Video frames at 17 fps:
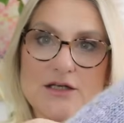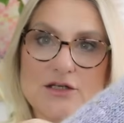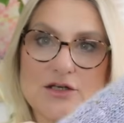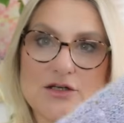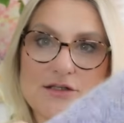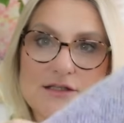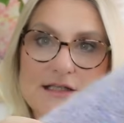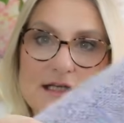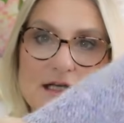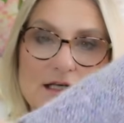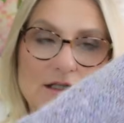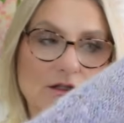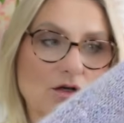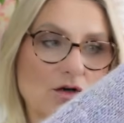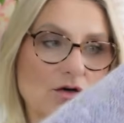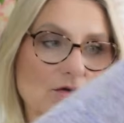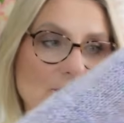using
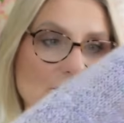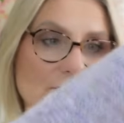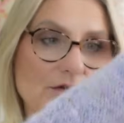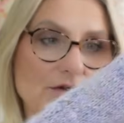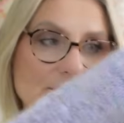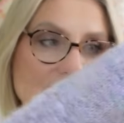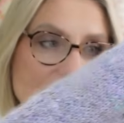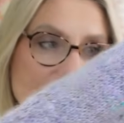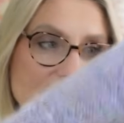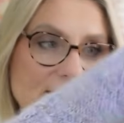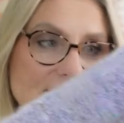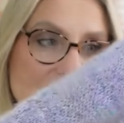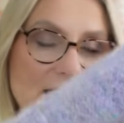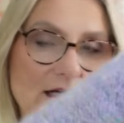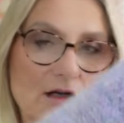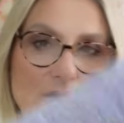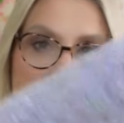along
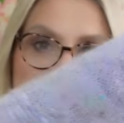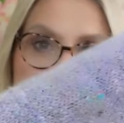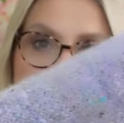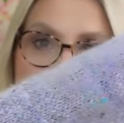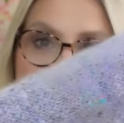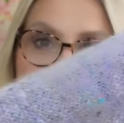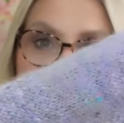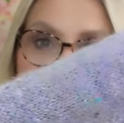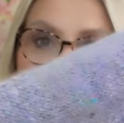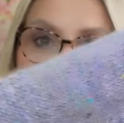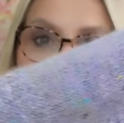the middle